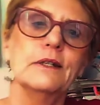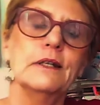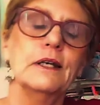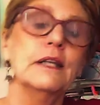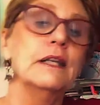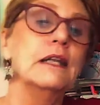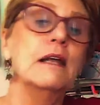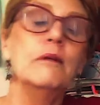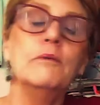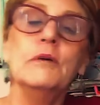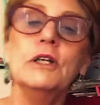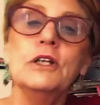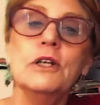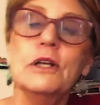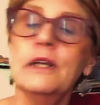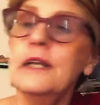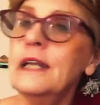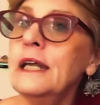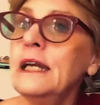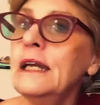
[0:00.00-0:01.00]
And
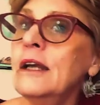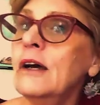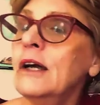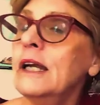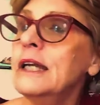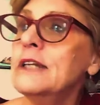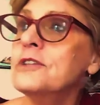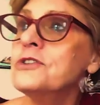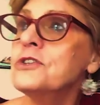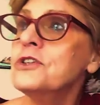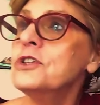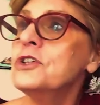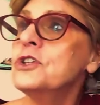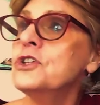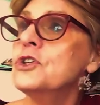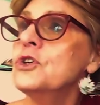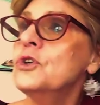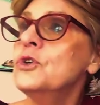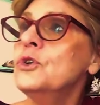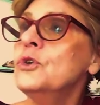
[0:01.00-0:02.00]
then I listened
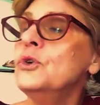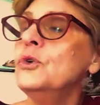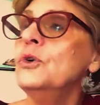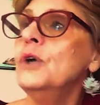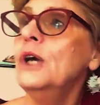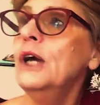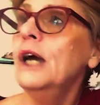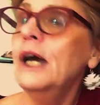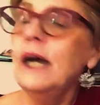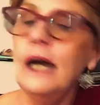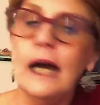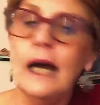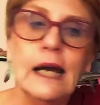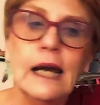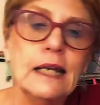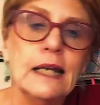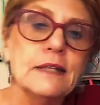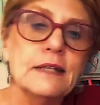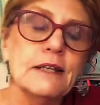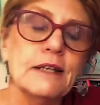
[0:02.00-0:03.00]
to
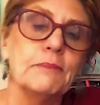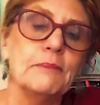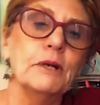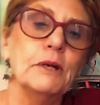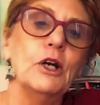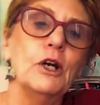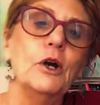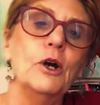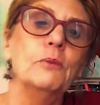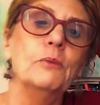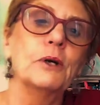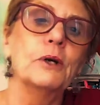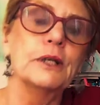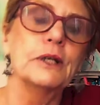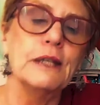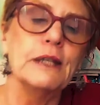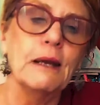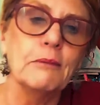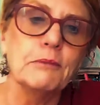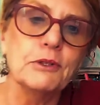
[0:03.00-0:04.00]
Aliens Ate My Homework,
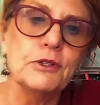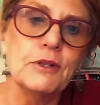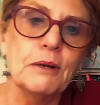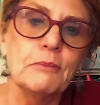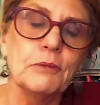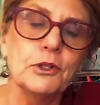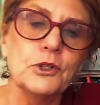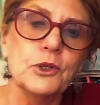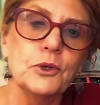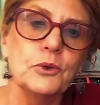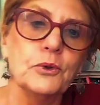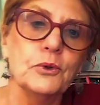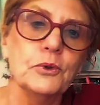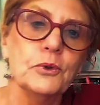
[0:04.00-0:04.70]
and that was number two.